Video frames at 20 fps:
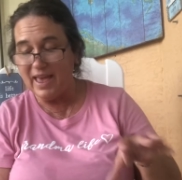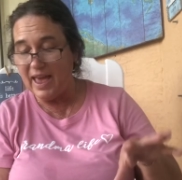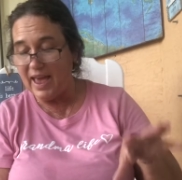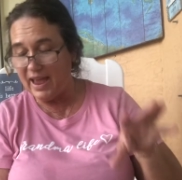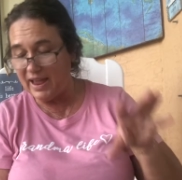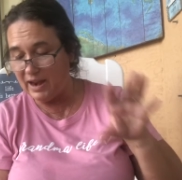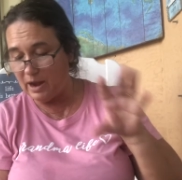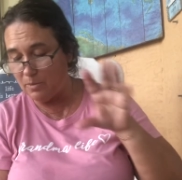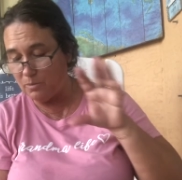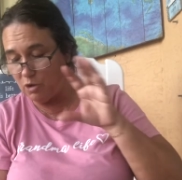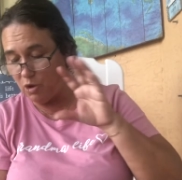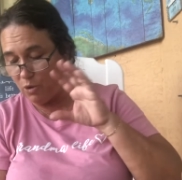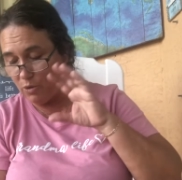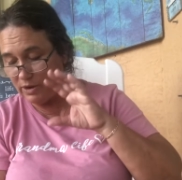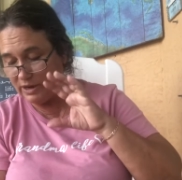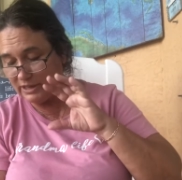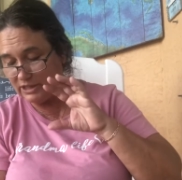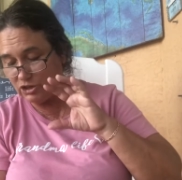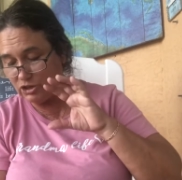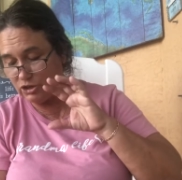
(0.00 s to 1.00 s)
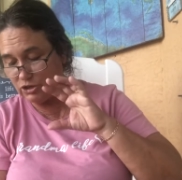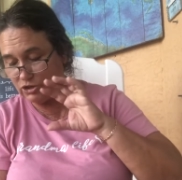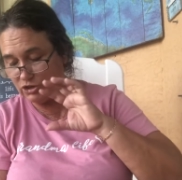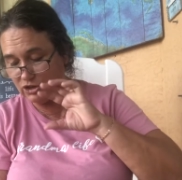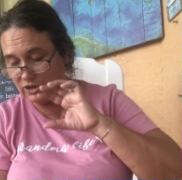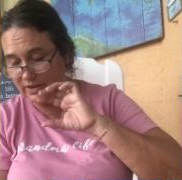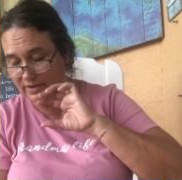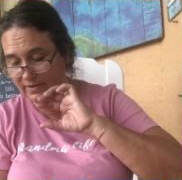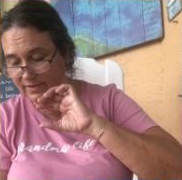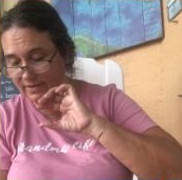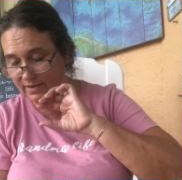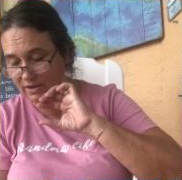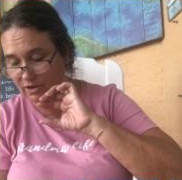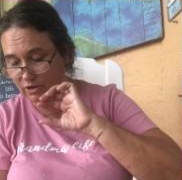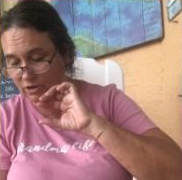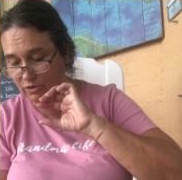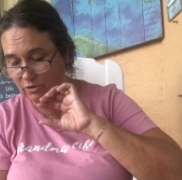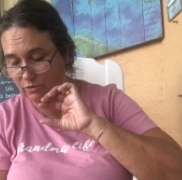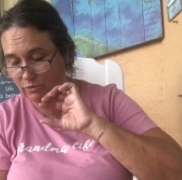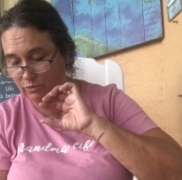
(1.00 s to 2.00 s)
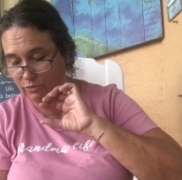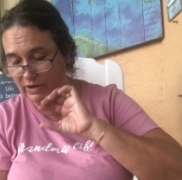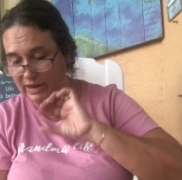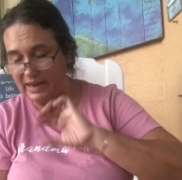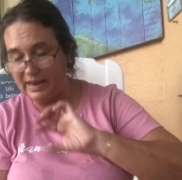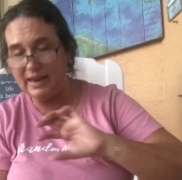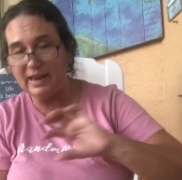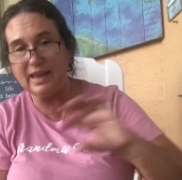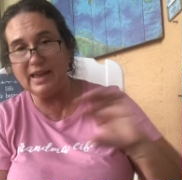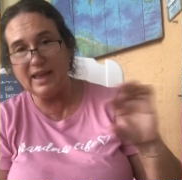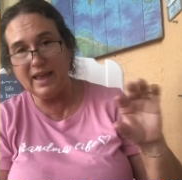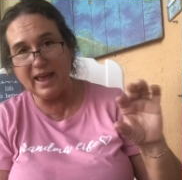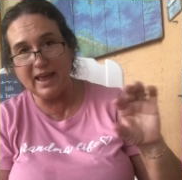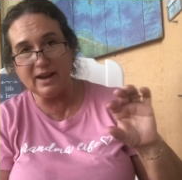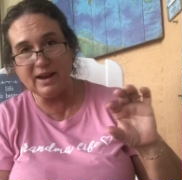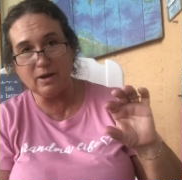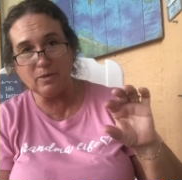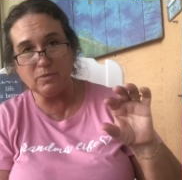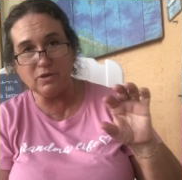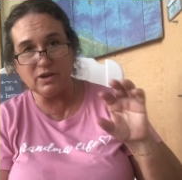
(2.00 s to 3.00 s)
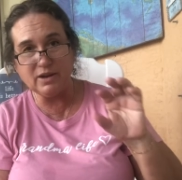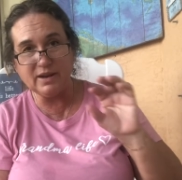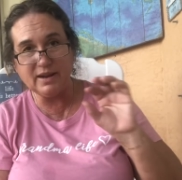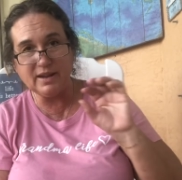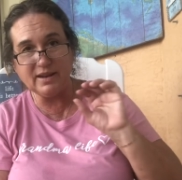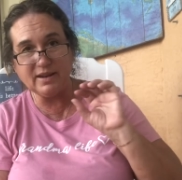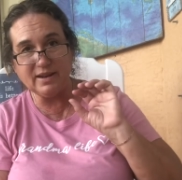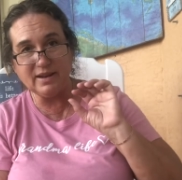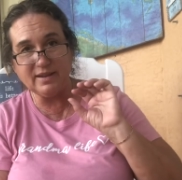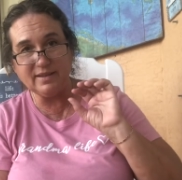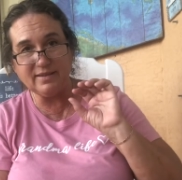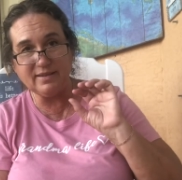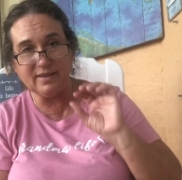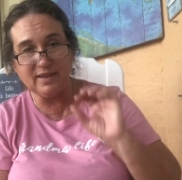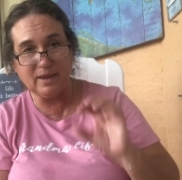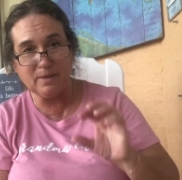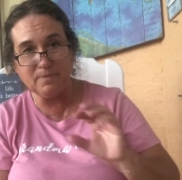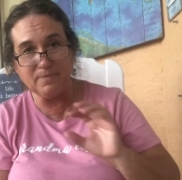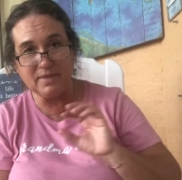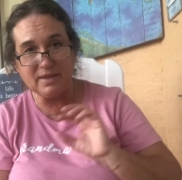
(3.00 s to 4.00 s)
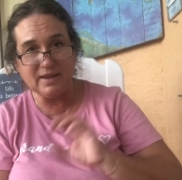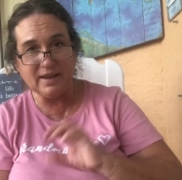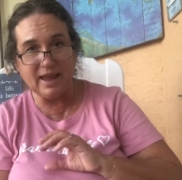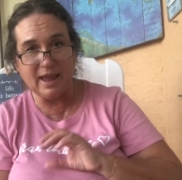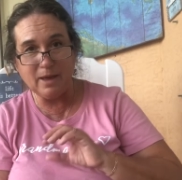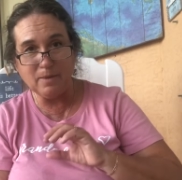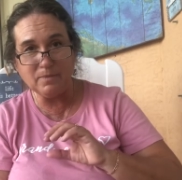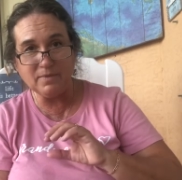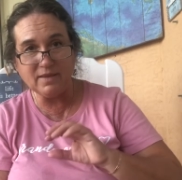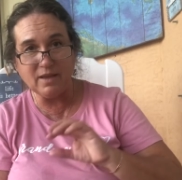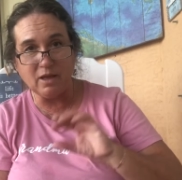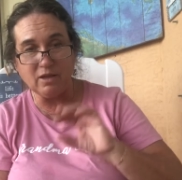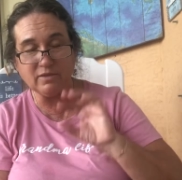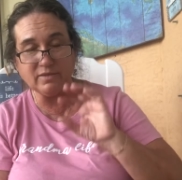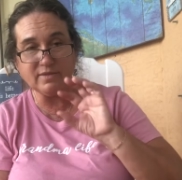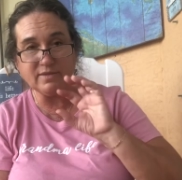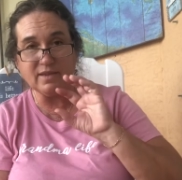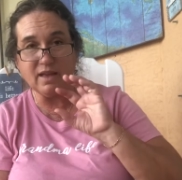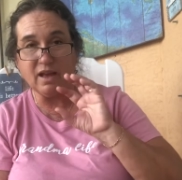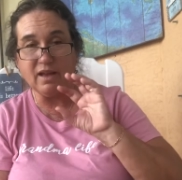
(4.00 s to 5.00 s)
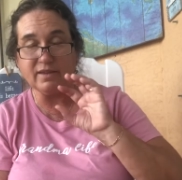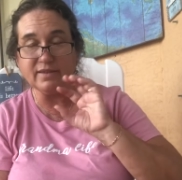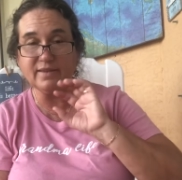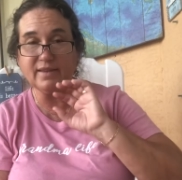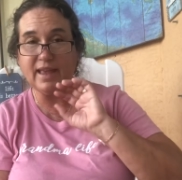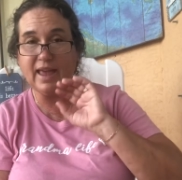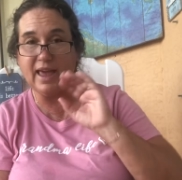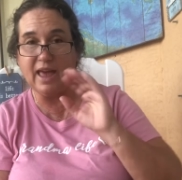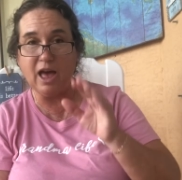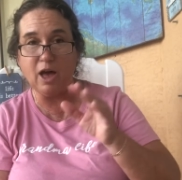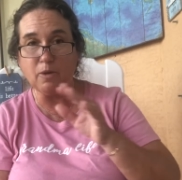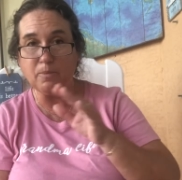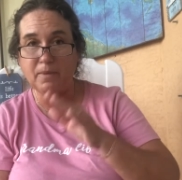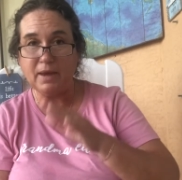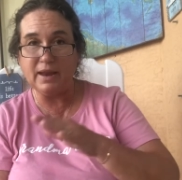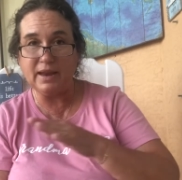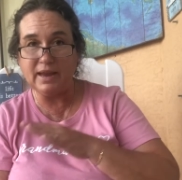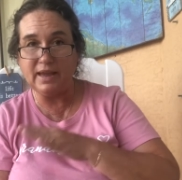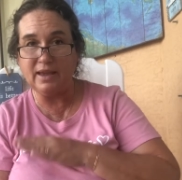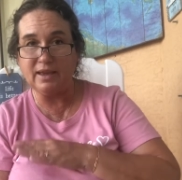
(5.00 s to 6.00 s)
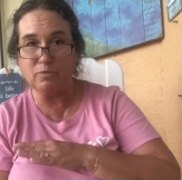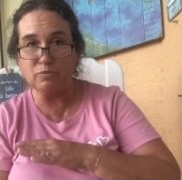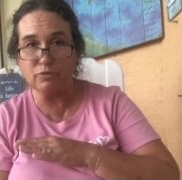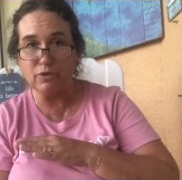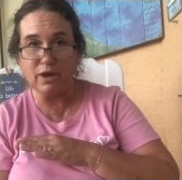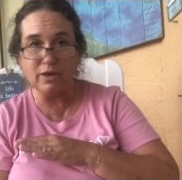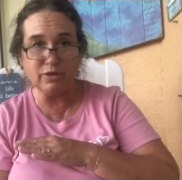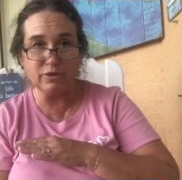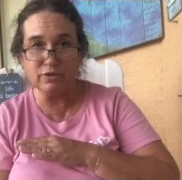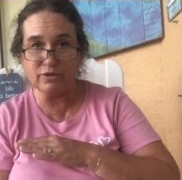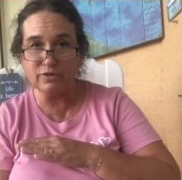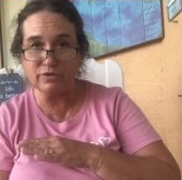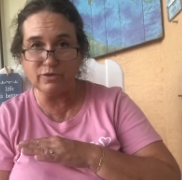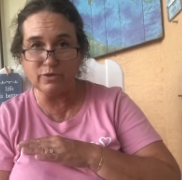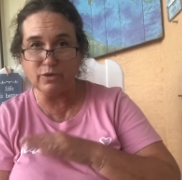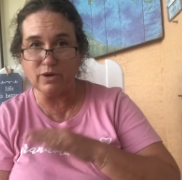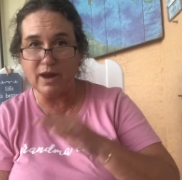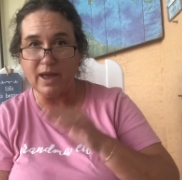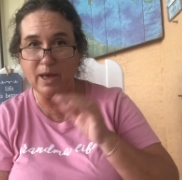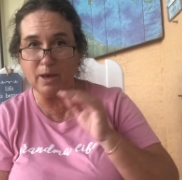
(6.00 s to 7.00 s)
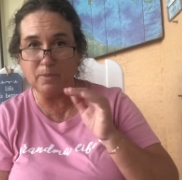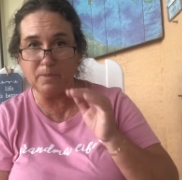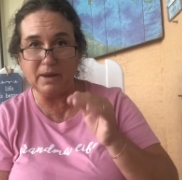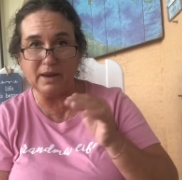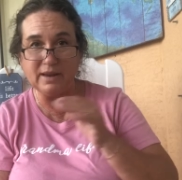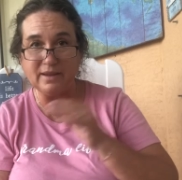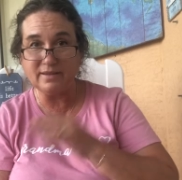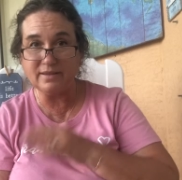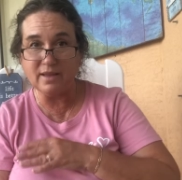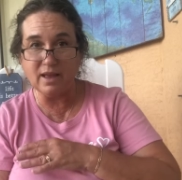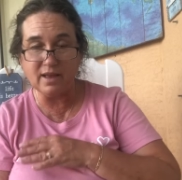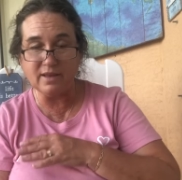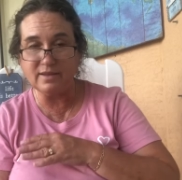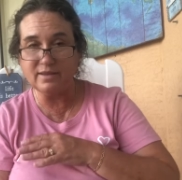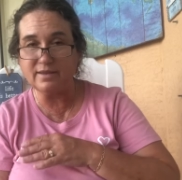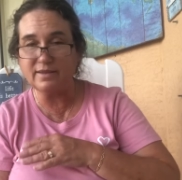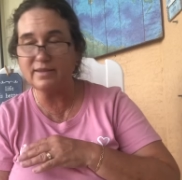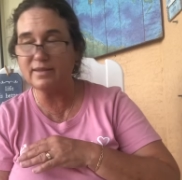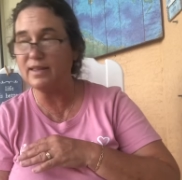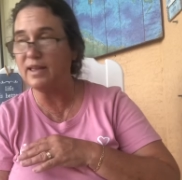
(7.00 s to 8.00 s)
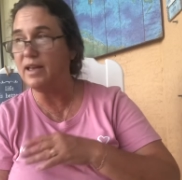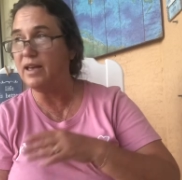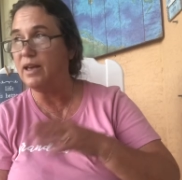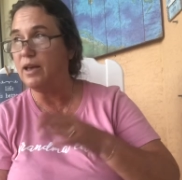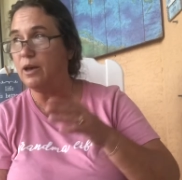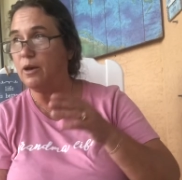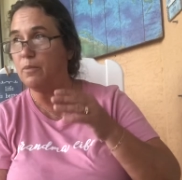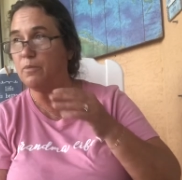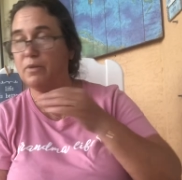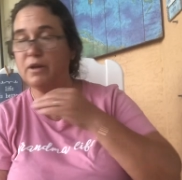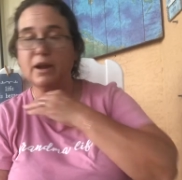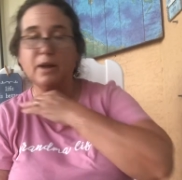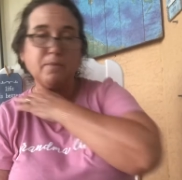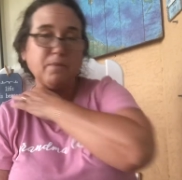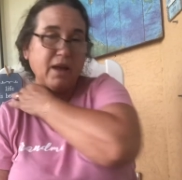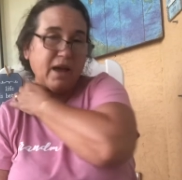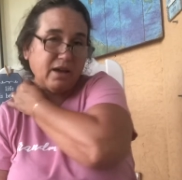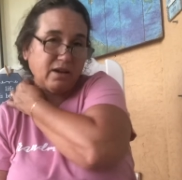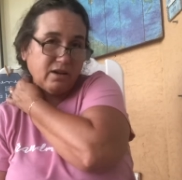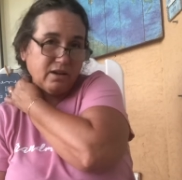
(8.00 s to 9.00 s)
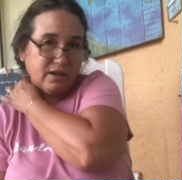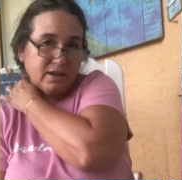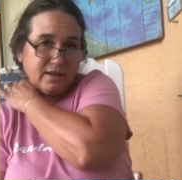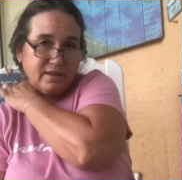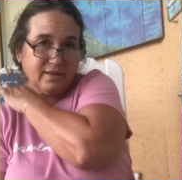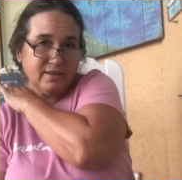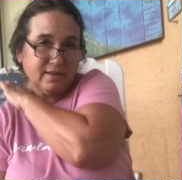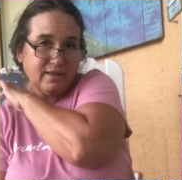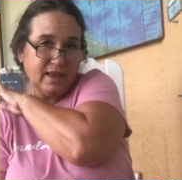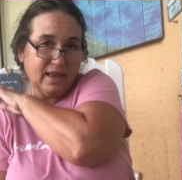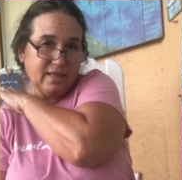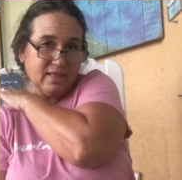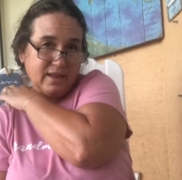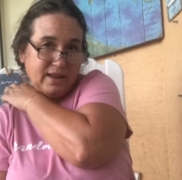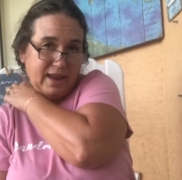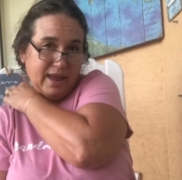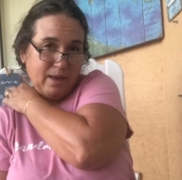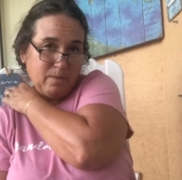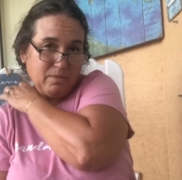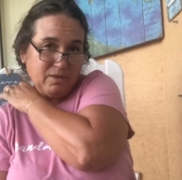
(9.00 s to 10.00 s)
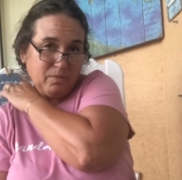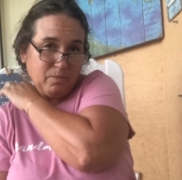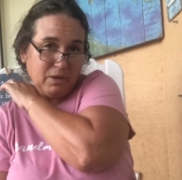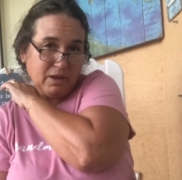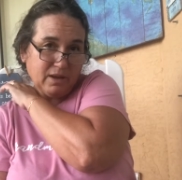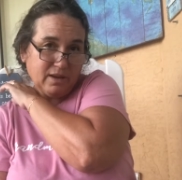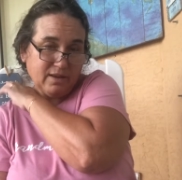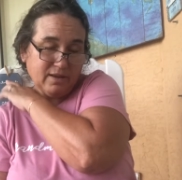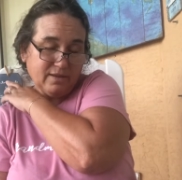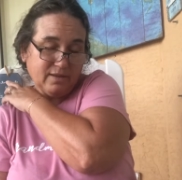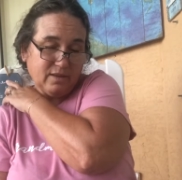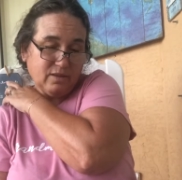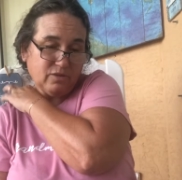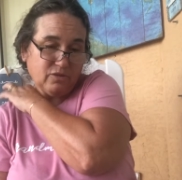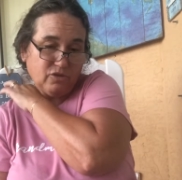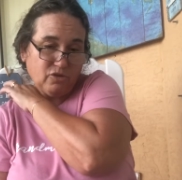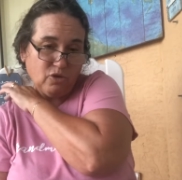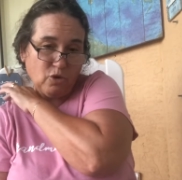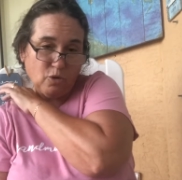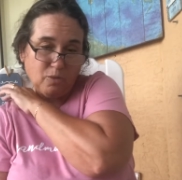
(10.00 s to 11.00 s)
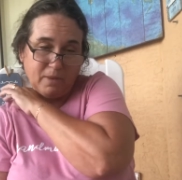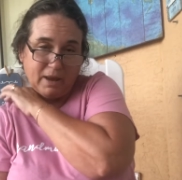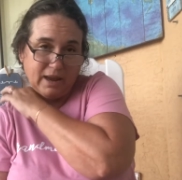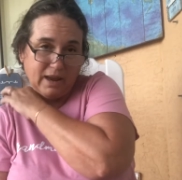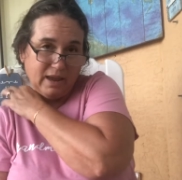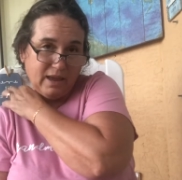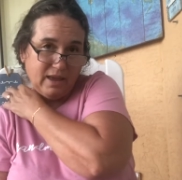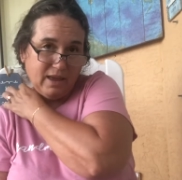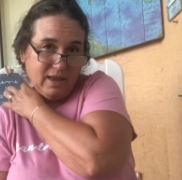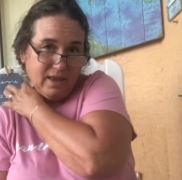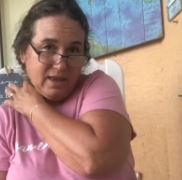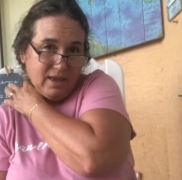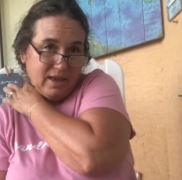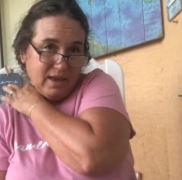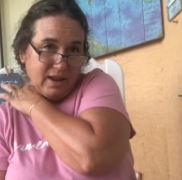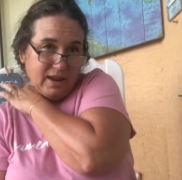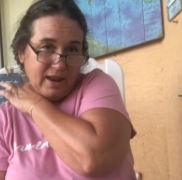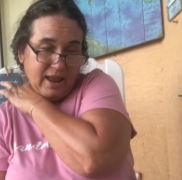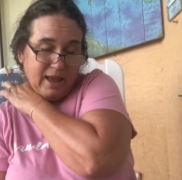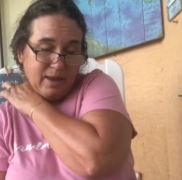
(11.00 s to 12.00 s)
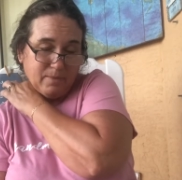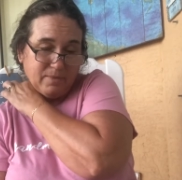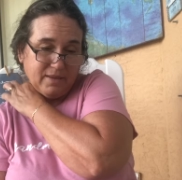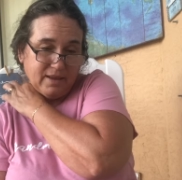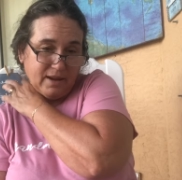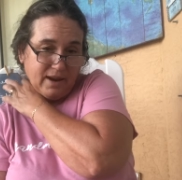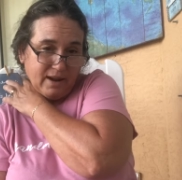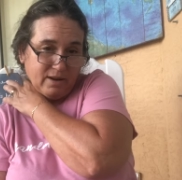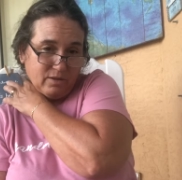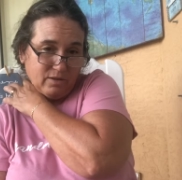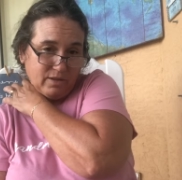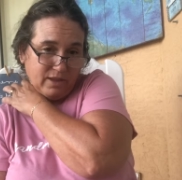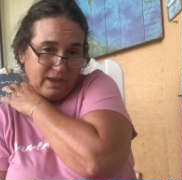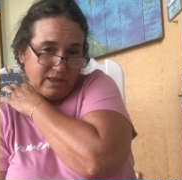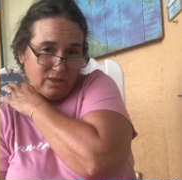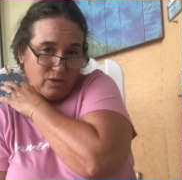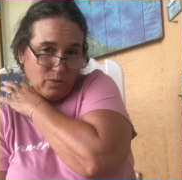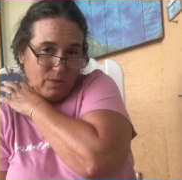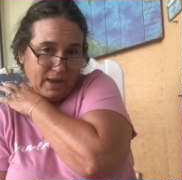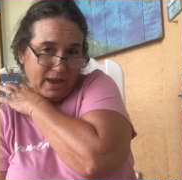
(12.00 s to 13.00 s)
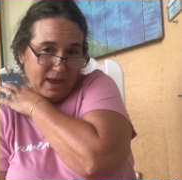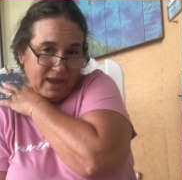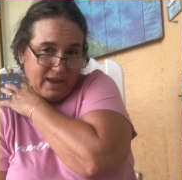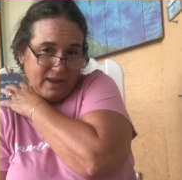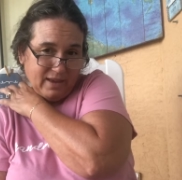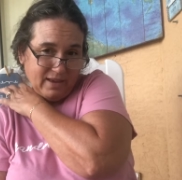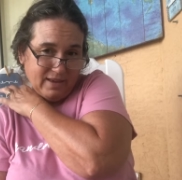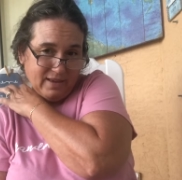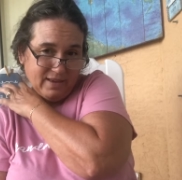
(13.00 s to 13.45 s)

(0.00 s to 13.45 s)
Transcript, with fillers: and I'm going to just read it, and I'm going to skip the names. I'll, I'll say how many brothers or how many sons, but I'm not going to say the names because there's so many names and I don't like the way I,